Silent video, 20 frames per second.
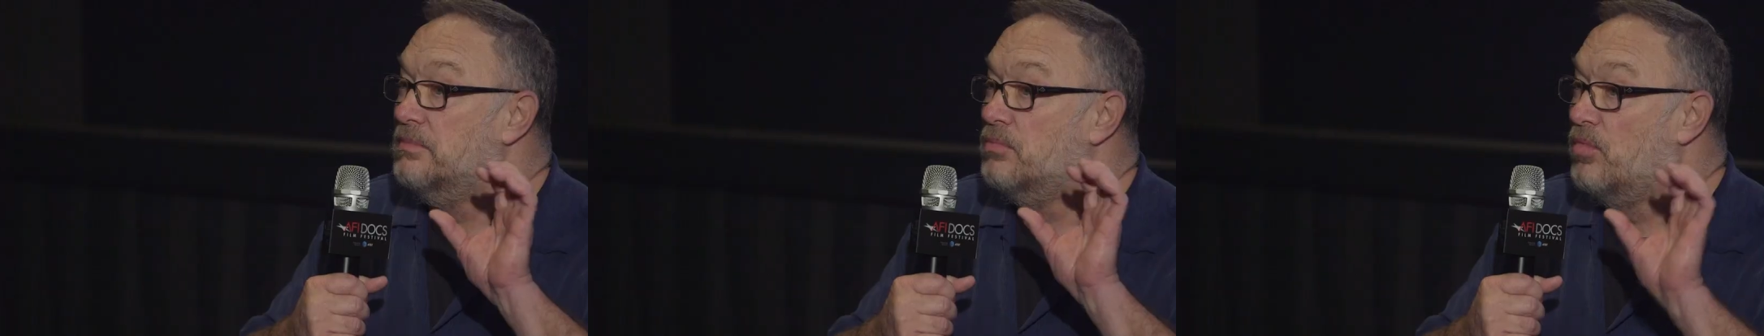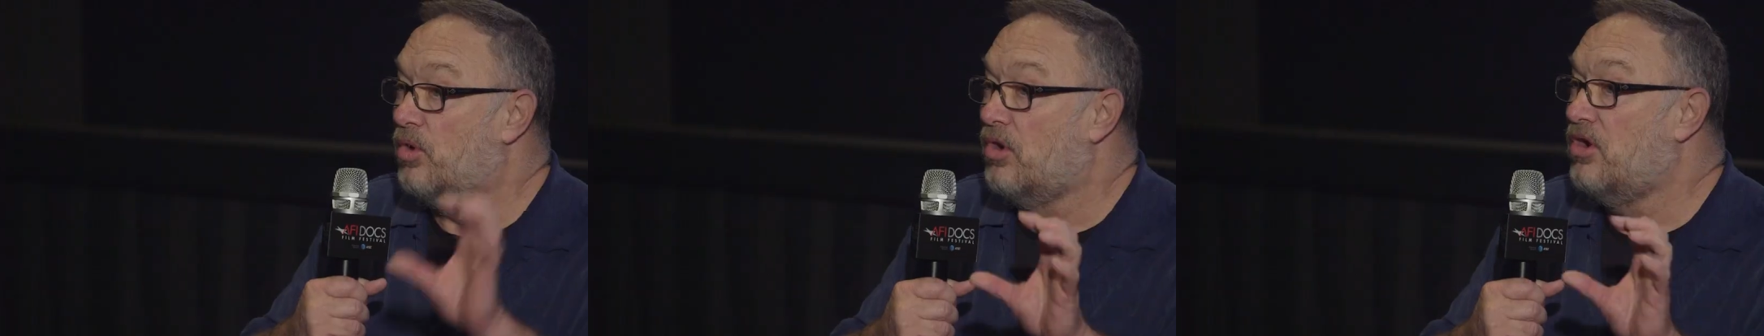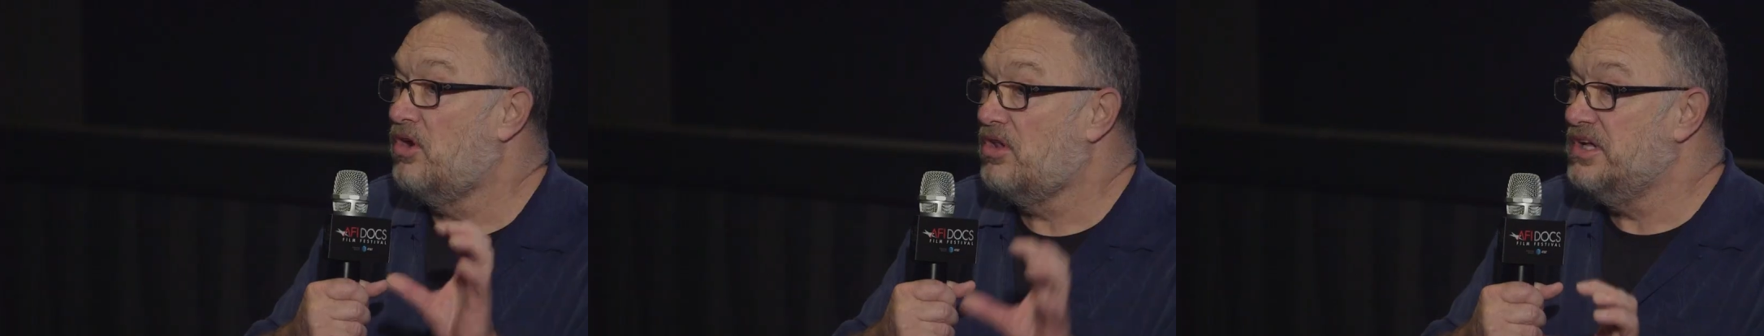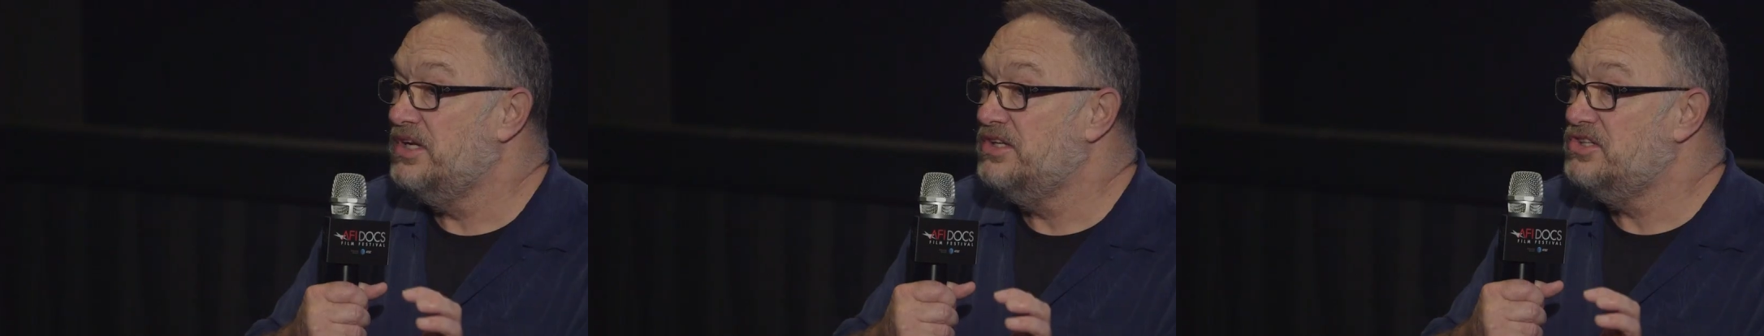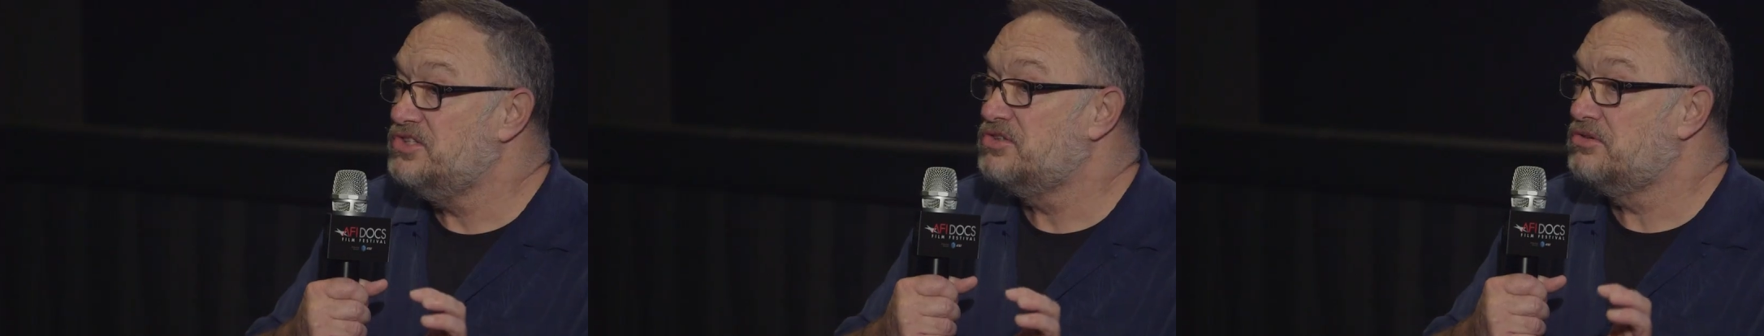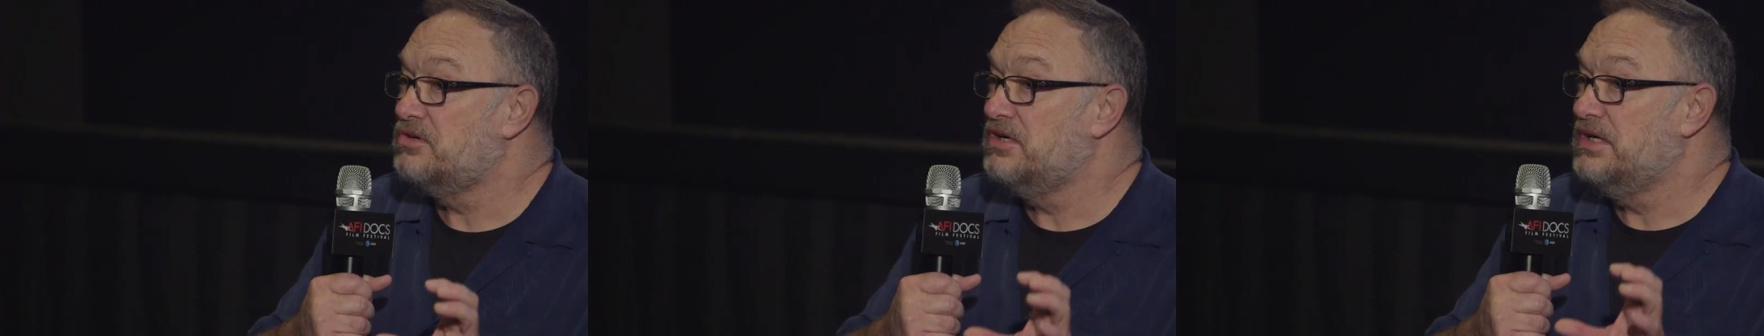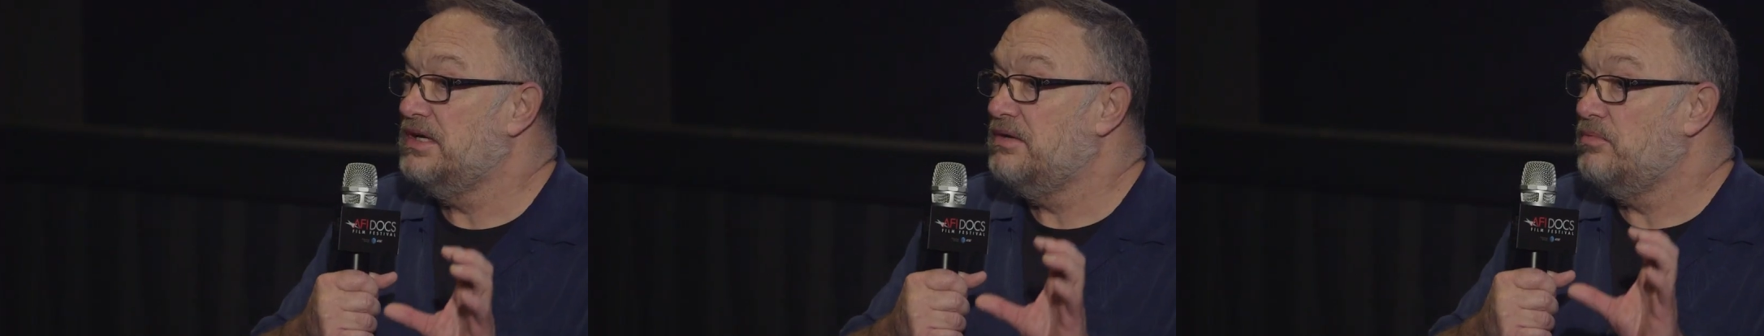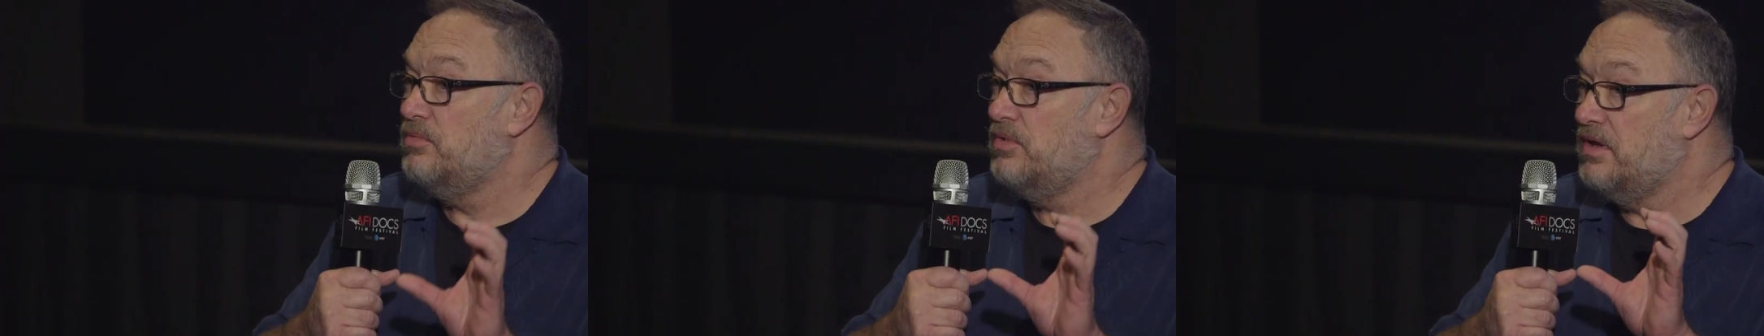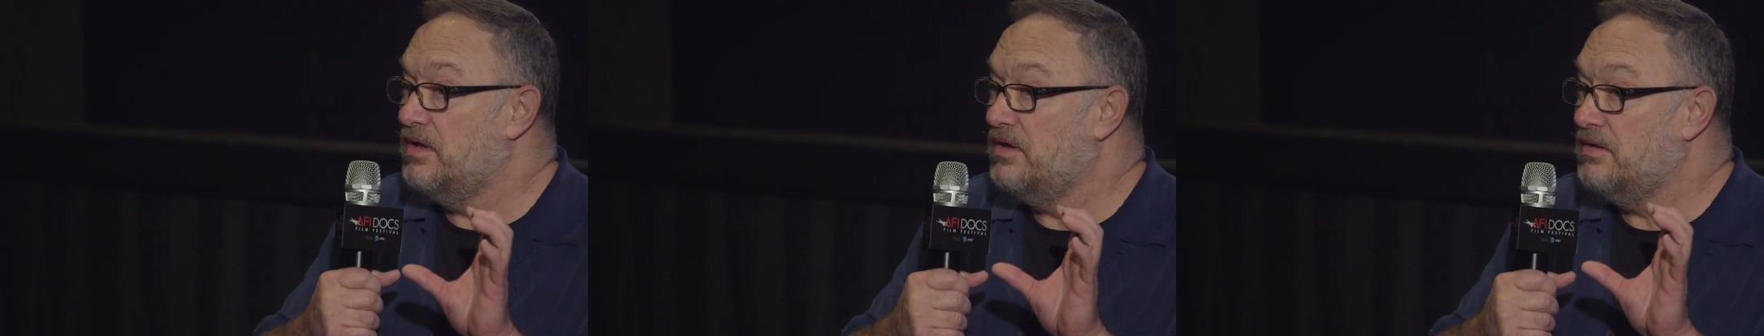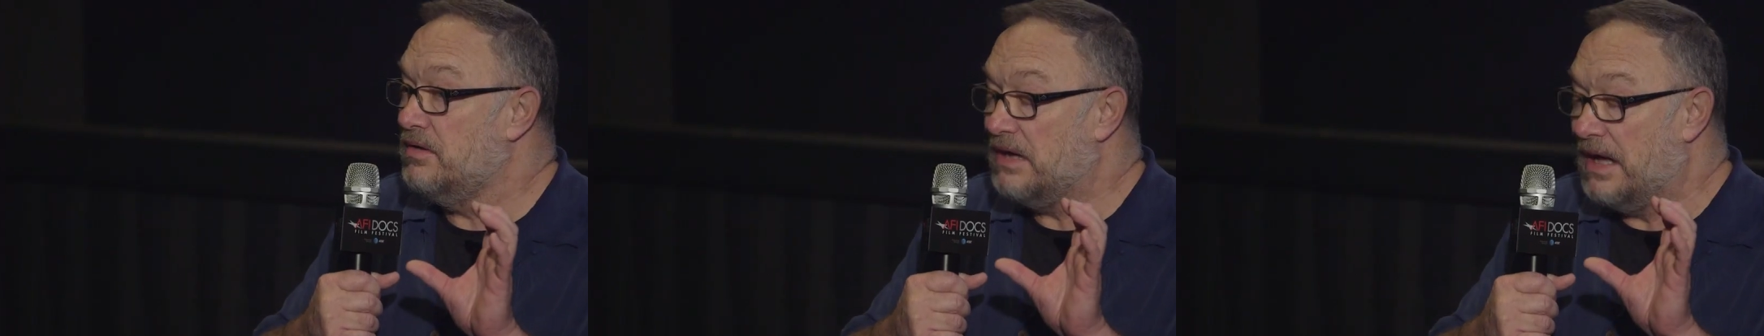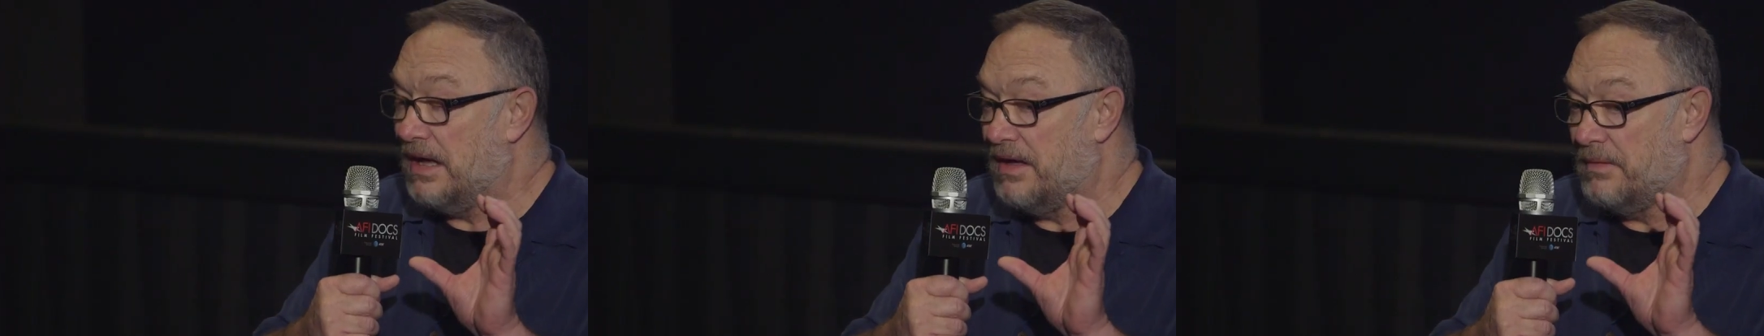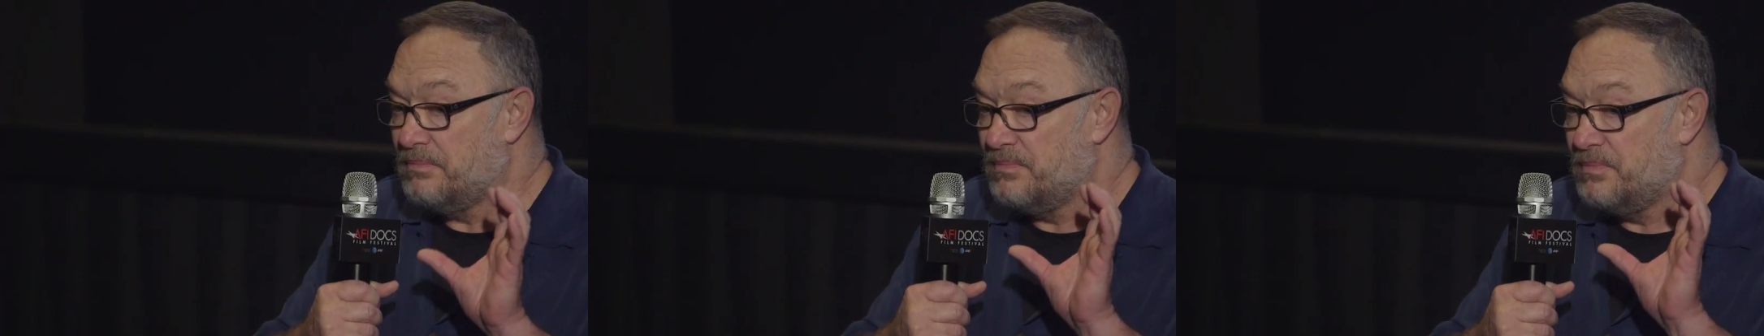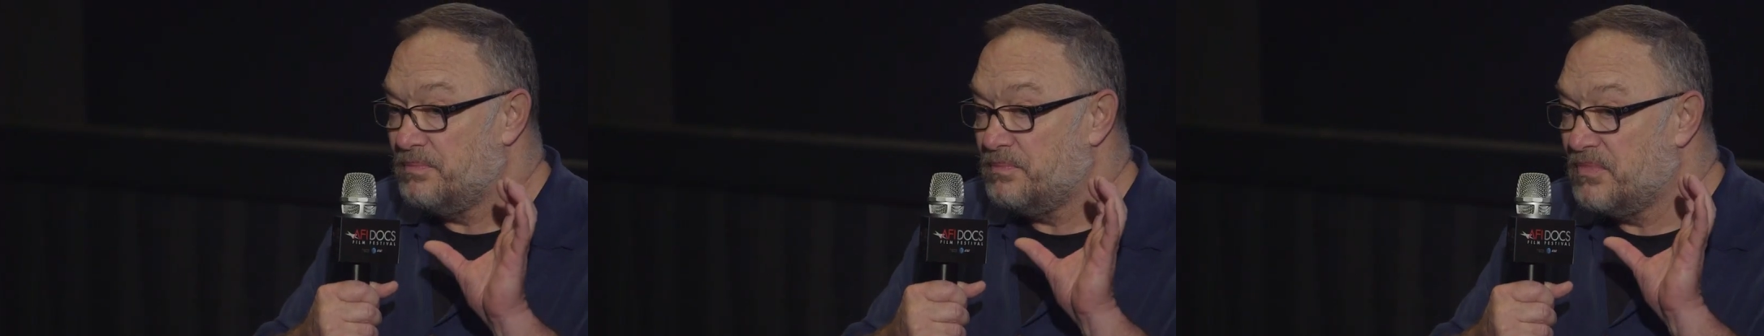In moral injury,
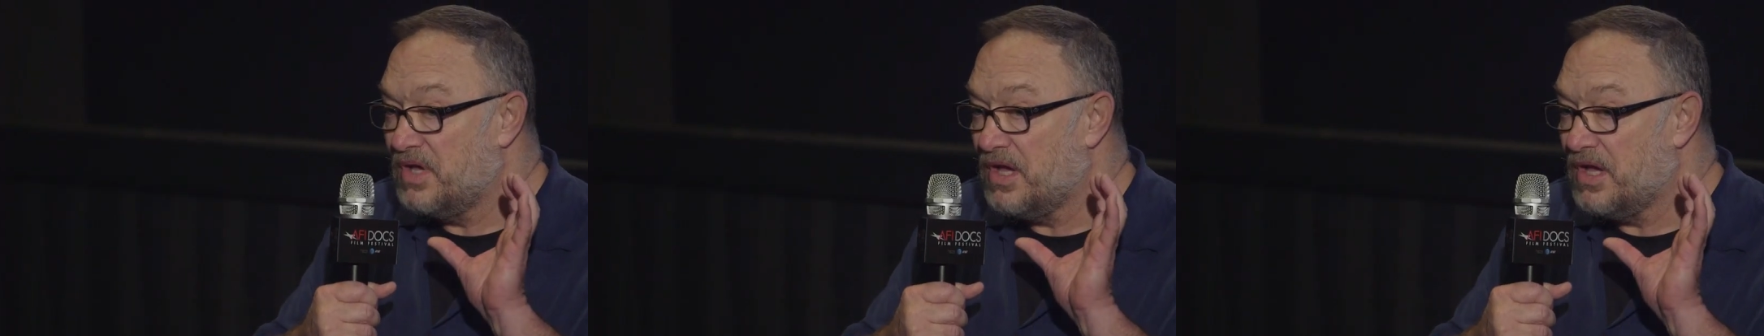I'm